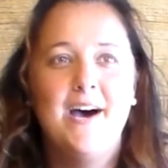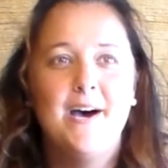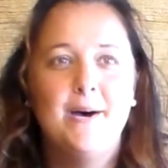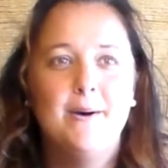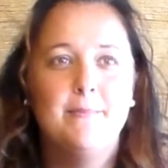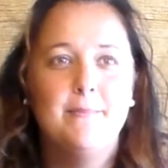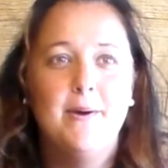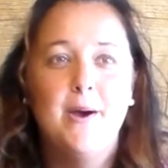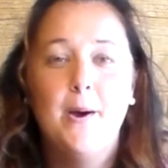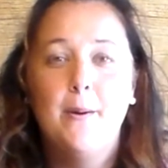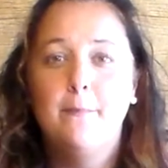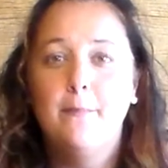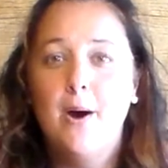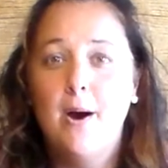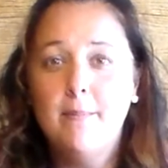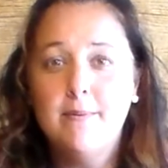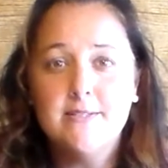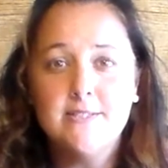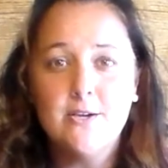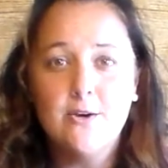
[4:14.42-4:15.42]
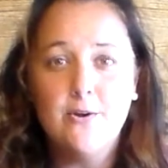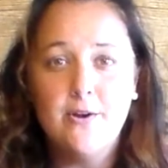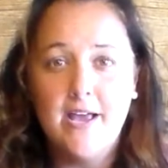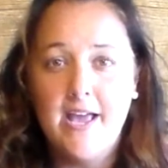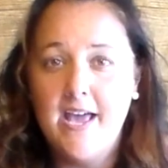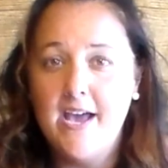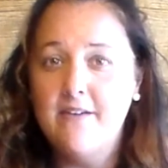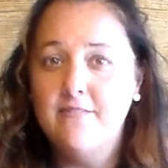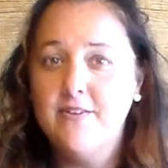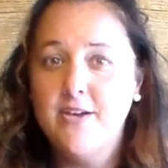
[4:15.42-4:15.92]
um, mama's going
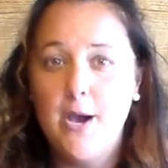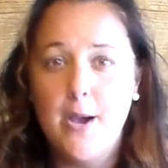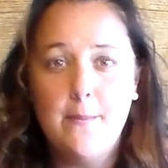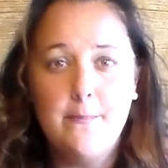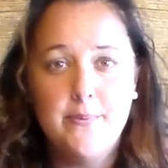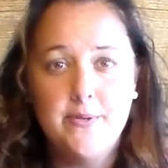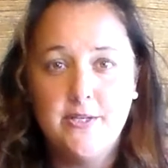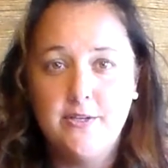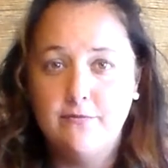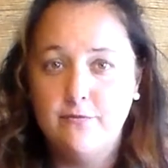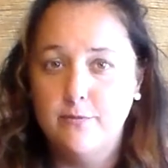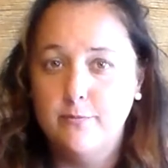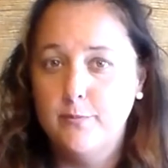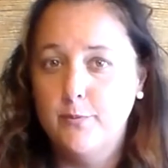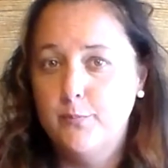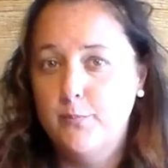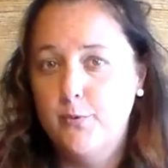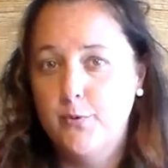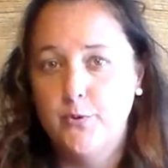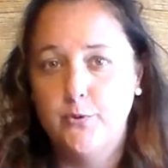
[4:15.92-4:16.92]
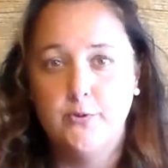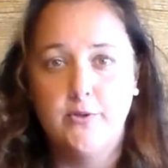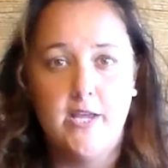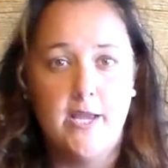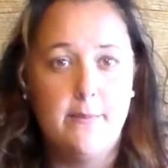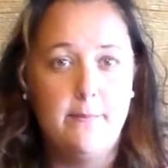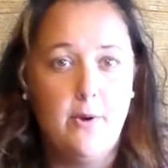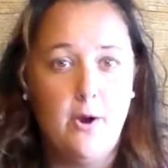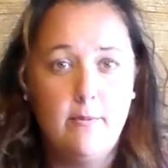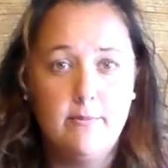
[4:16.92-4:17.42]
to have company for memorial
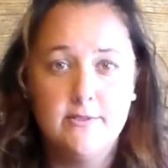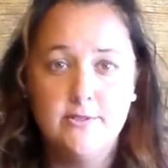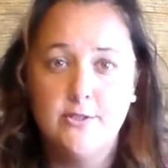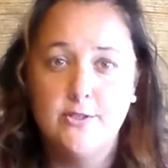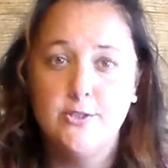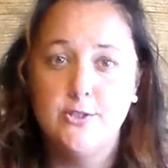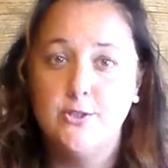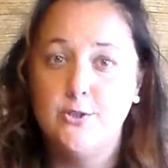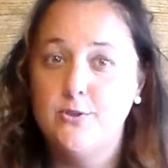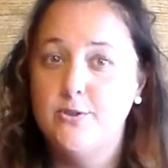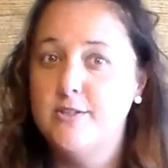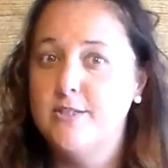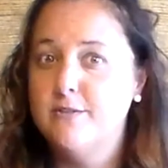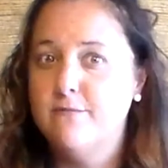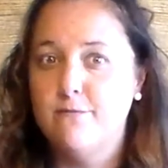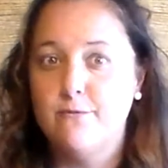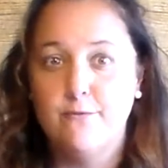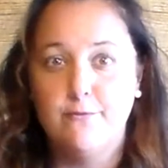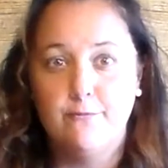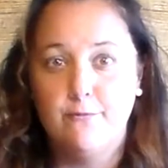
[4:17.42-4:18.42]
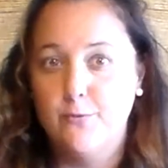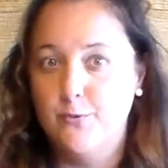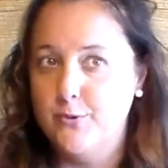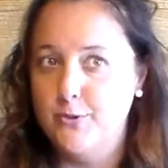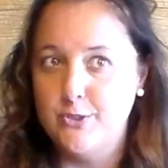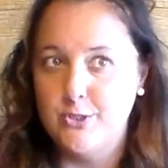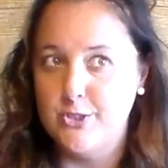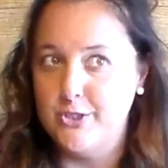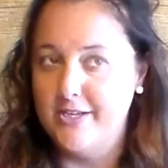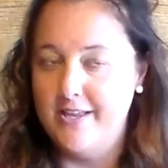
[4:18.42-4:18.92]
day mama's going to do this for
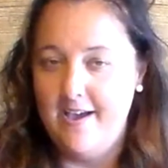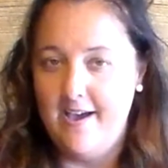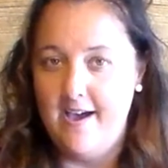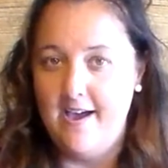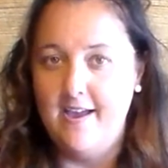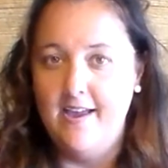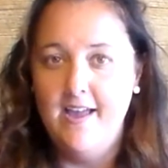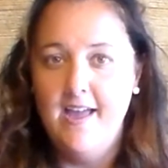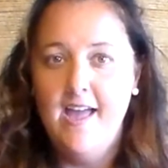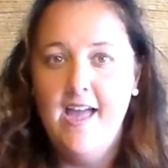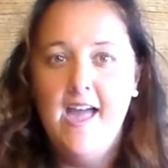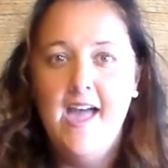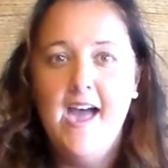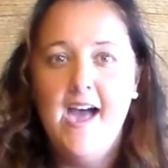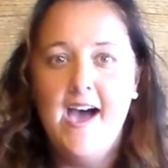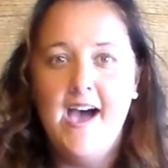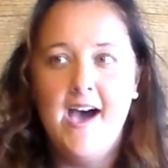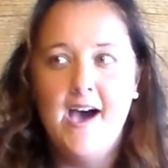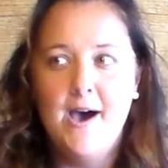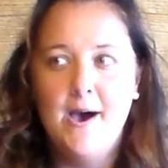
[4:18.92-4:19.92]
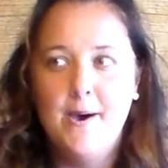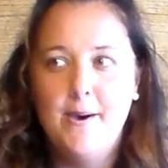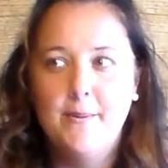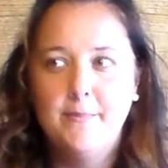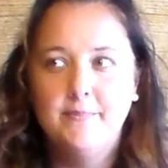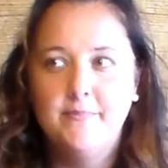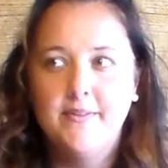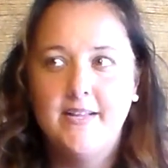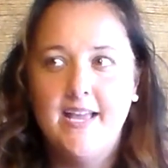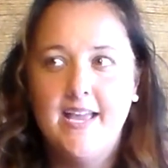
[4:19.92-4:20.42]
fourth of july
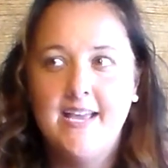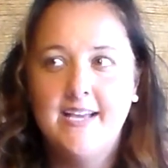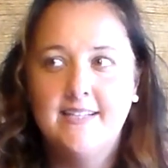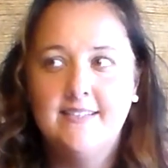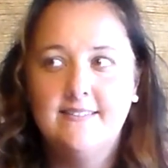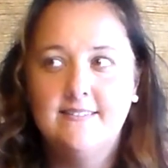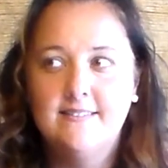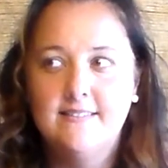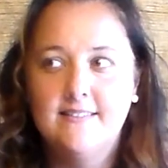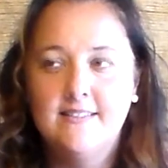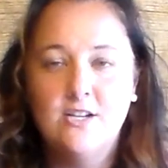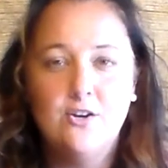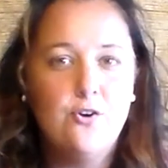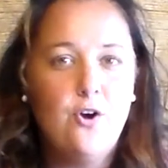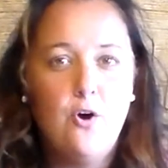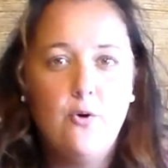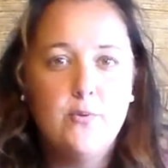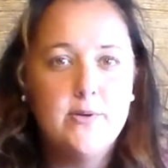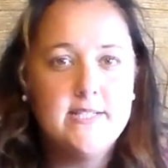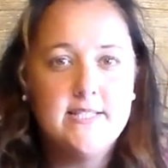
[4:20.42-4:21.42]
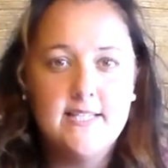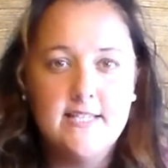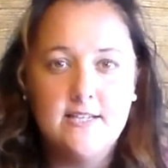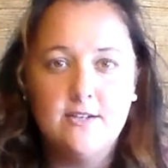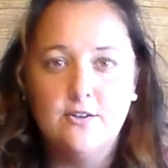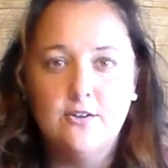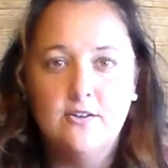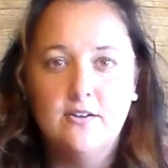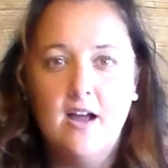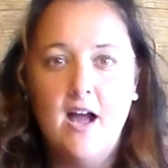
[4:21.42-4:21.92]
um, and they're always
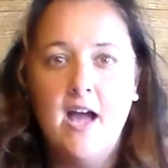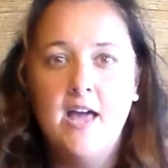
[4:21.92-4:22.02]
here.